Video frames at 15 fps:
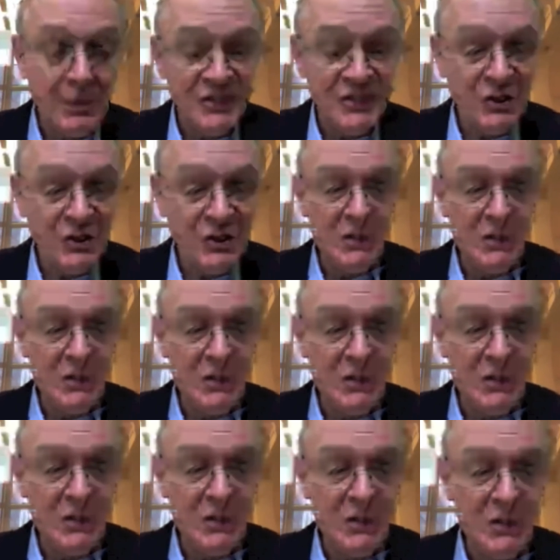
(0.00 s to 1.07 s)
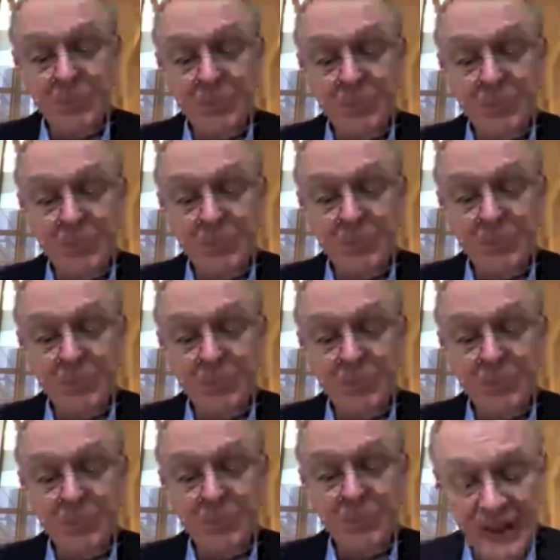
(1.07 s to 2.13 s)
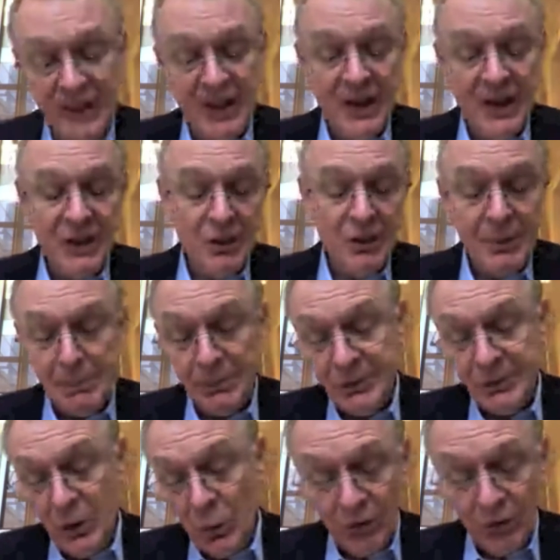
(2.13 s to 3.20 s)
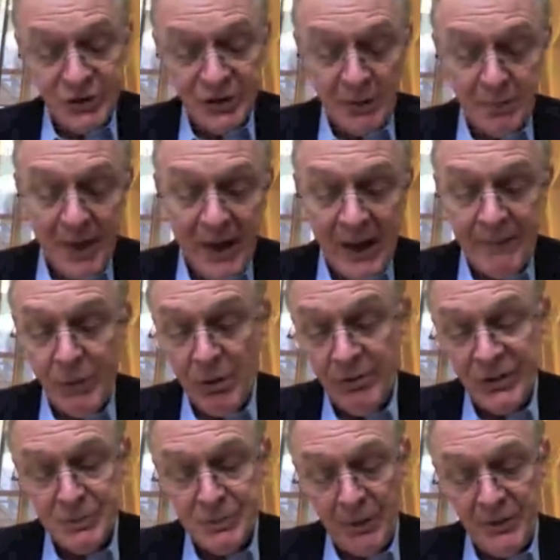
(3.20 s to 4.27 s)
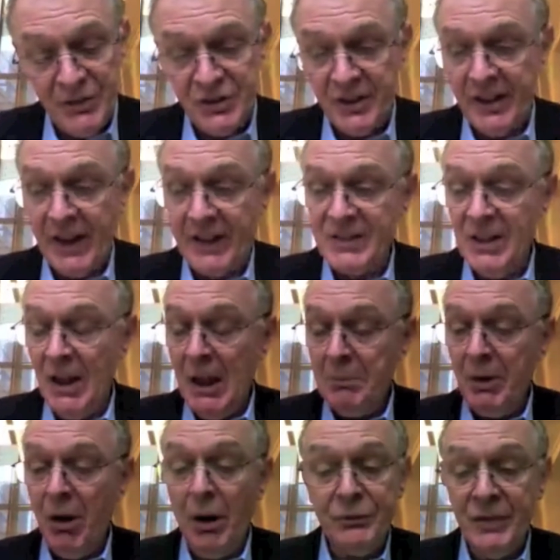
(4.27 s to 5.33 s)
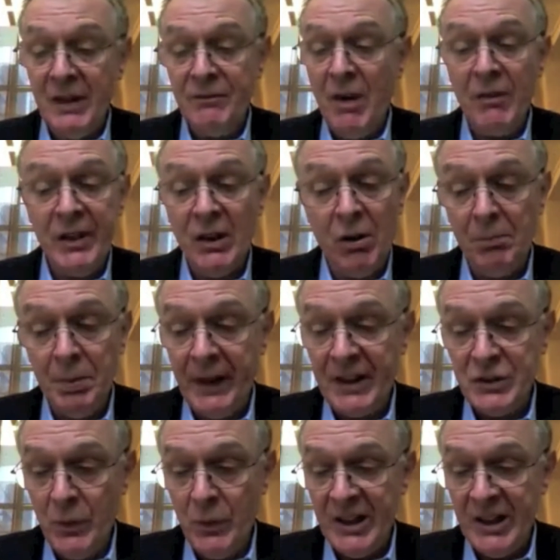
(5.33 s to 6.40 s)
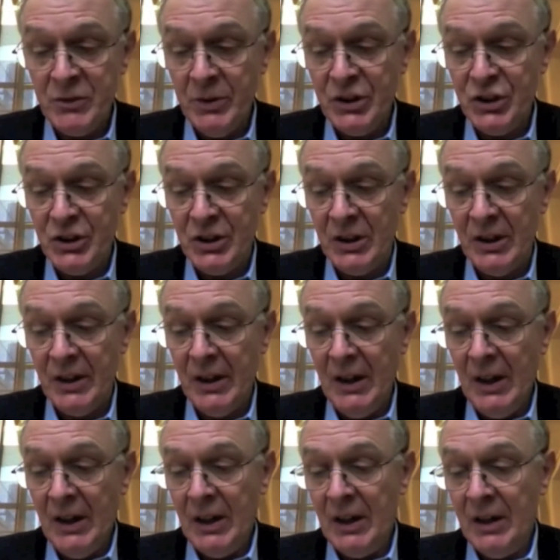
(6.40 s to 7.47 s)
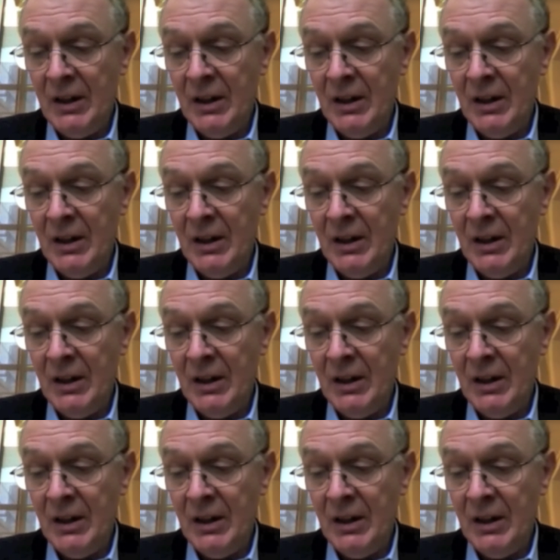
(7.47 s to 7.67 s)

people do alter their behaviour in response to that. But often in very complex ways, which, defeat the central planner.